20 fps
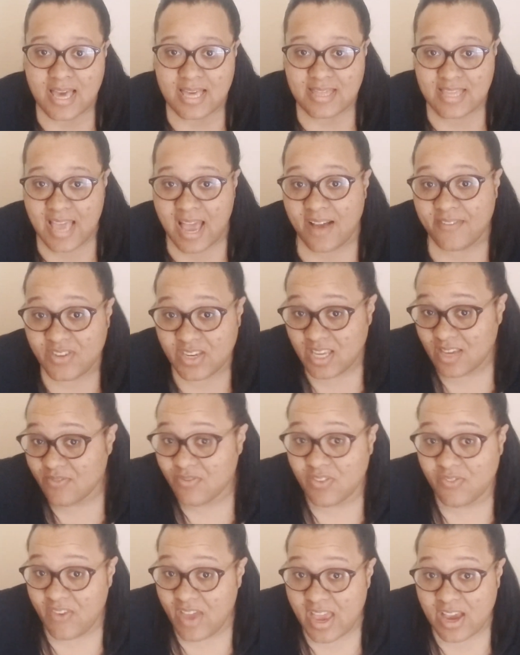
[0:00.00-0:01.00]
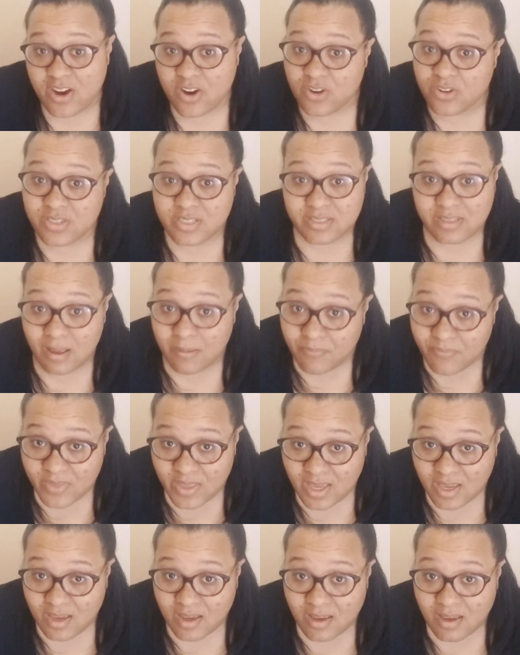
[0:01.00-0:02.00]
they have to give the fangirls
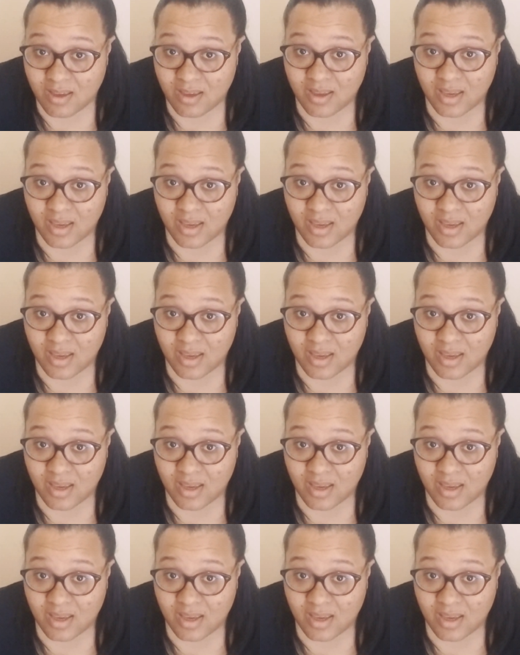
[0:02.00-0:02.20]
something.